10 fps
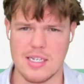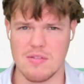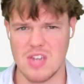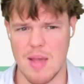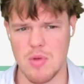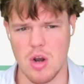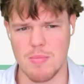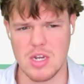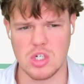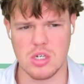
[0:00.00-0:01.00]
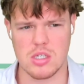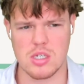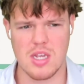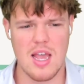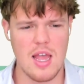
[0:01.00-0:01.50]
of Zapier automations
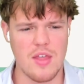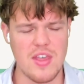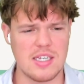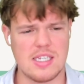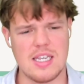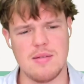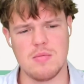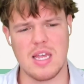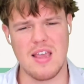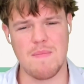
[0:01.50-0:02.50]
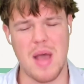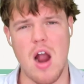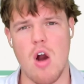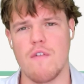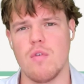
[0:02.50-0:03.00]
this seems like a
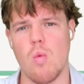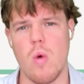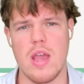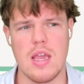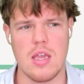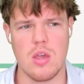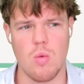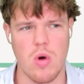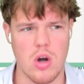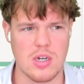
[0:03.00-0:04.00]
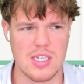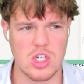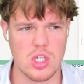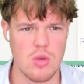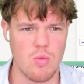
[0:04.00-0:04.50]
powerful way where
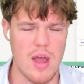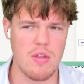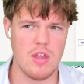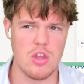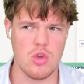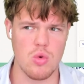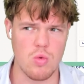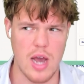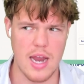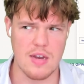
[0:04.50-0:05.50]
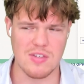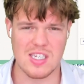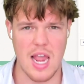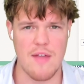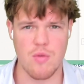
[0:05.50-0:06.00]
essentially rather than you kind of
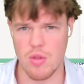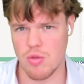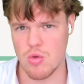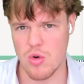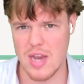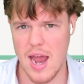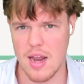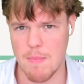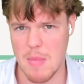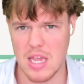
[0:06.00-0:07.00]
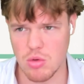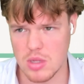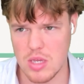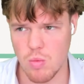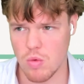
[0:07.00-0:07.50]
ciphering through your data
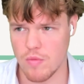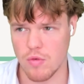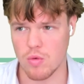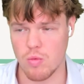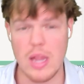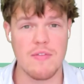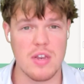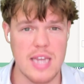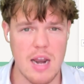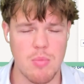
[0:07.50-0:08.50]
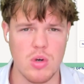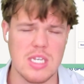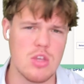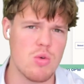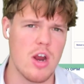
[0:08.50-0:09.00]
manually for relevant data points
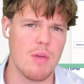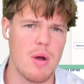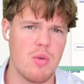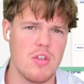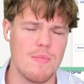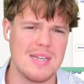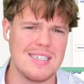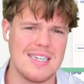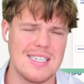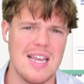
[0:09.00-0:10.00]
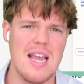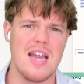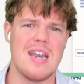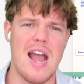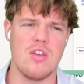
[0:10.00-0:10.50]
that you care about within your business,
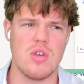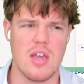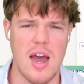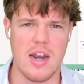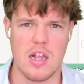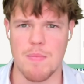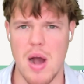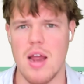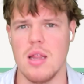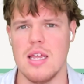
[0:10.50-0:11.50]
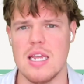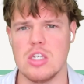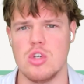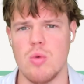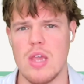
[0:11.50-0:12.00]
now you can kind of compile it
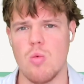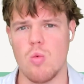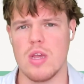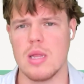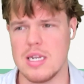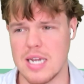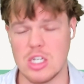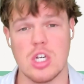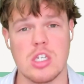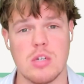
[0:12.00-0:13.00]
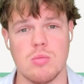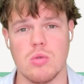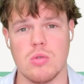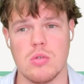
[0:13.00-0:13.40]
into a weekly digestible,